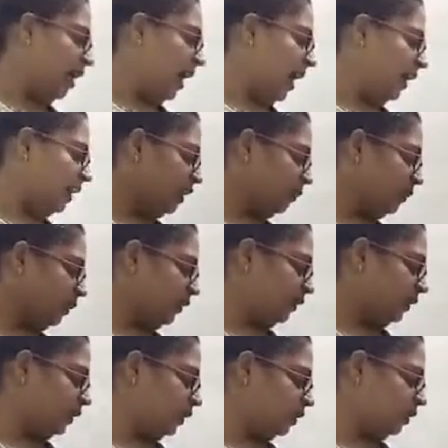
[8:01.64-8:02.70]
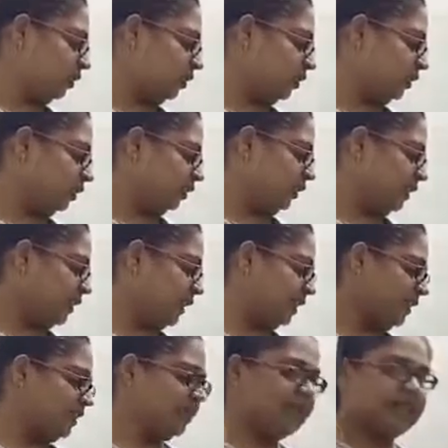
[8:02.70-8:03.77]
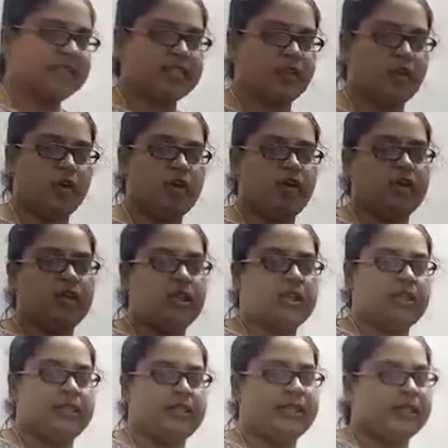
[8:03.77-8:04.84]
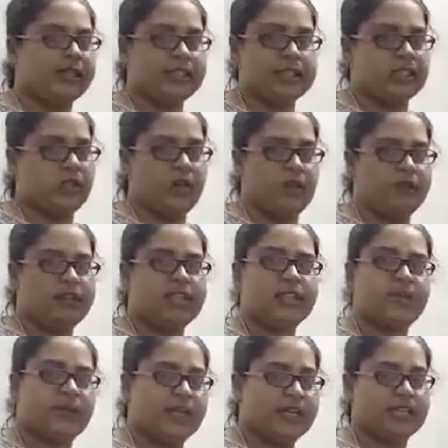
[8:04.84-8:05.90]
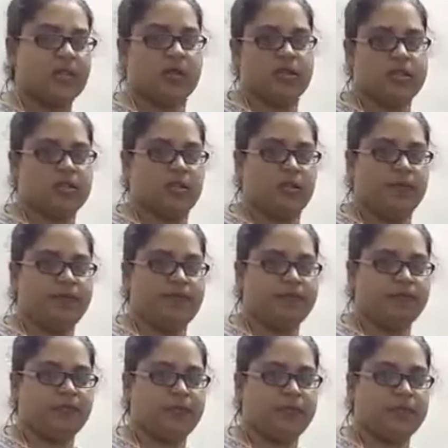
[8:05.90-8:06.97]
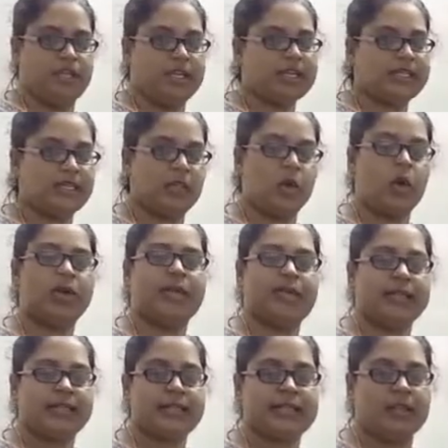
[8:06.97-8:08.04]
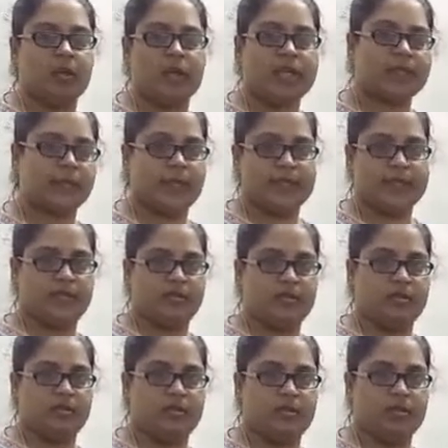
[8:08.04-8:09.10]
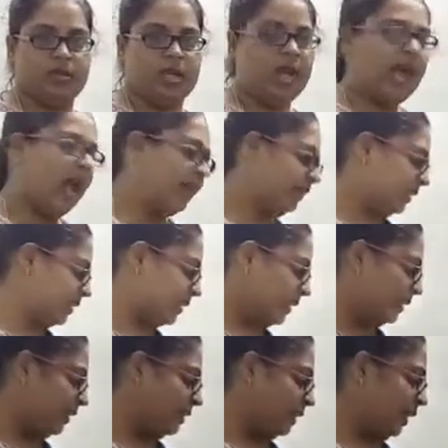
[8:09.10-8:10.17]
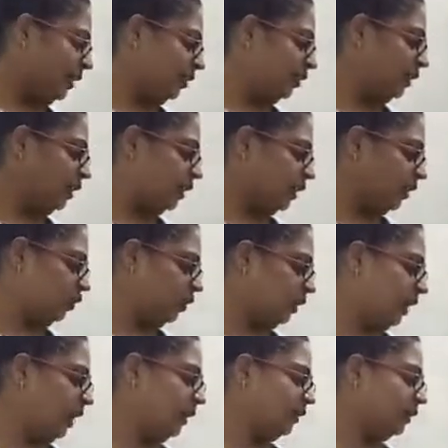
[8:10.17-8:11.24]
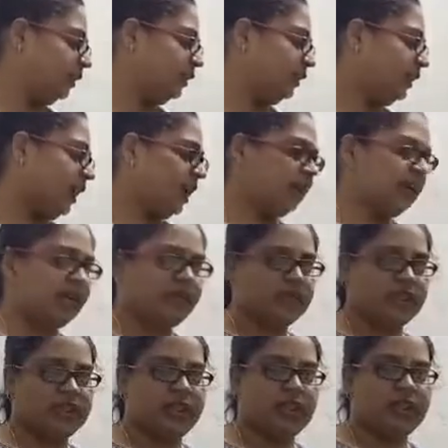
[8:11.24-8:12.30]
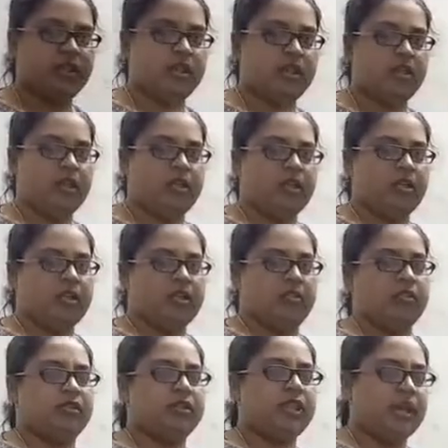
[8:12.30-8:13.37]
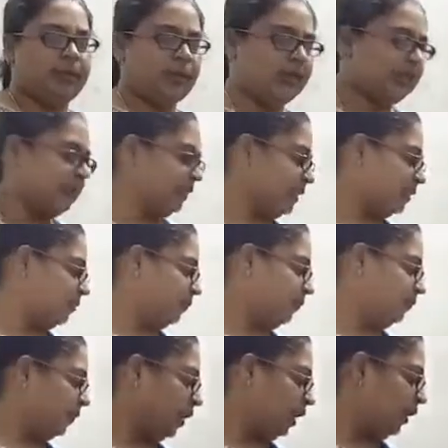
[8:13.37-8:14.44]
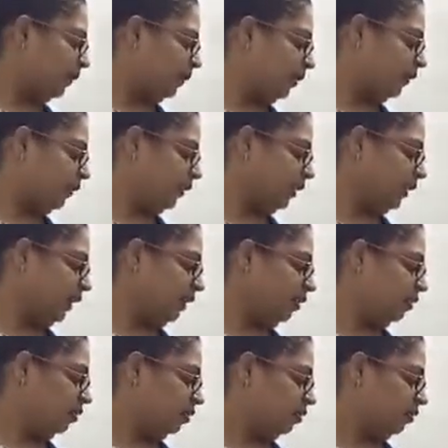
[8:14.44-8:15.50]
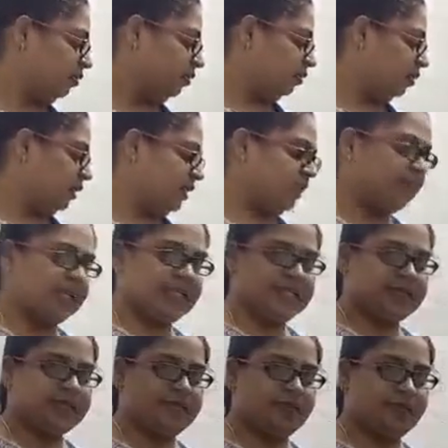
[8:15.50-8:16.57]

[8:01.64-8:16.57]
and in between the cells there is no little of the space also. There is no intercellular space, and the cells are irregular, and they are having chemicals in between the cells,